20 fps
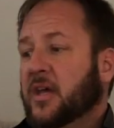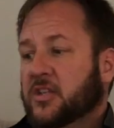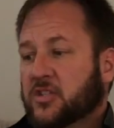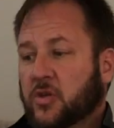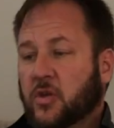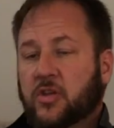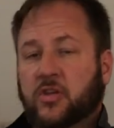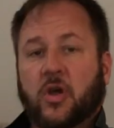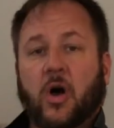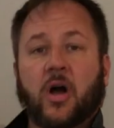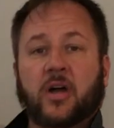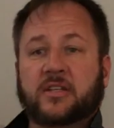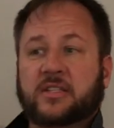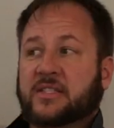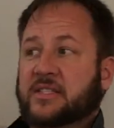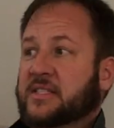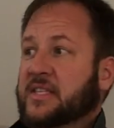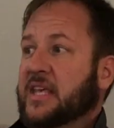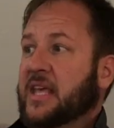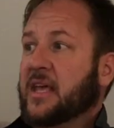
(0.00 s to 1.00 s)
So the dogs
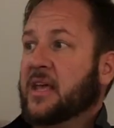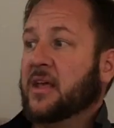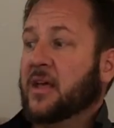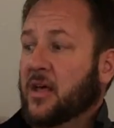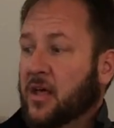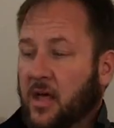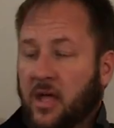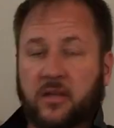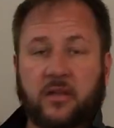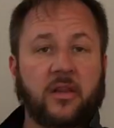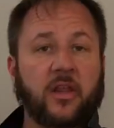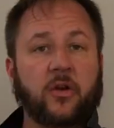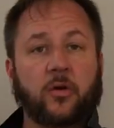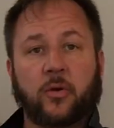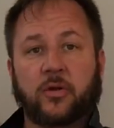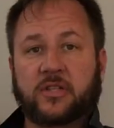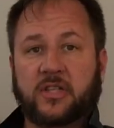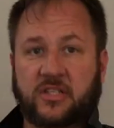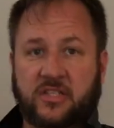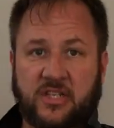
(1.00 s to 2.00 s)
see a
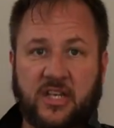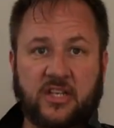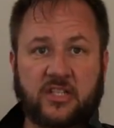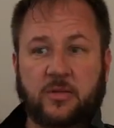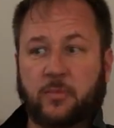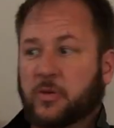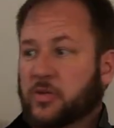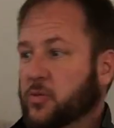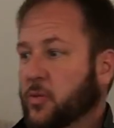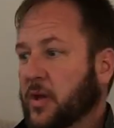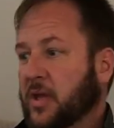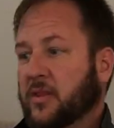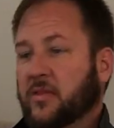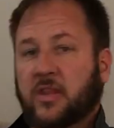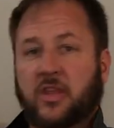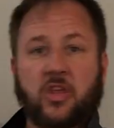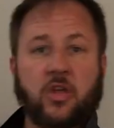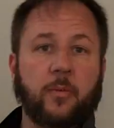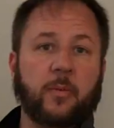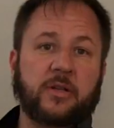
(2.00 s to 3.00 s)
literal distinction
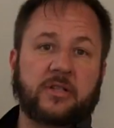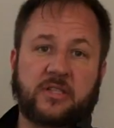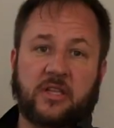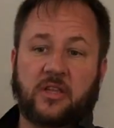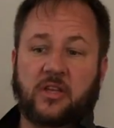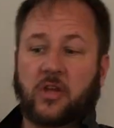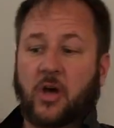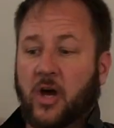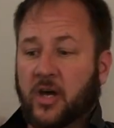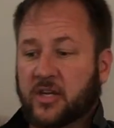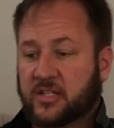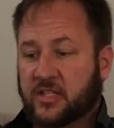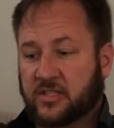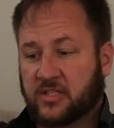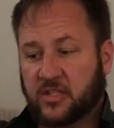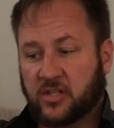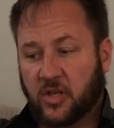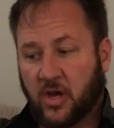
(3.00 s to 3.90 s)
between the humans and the dogs because the,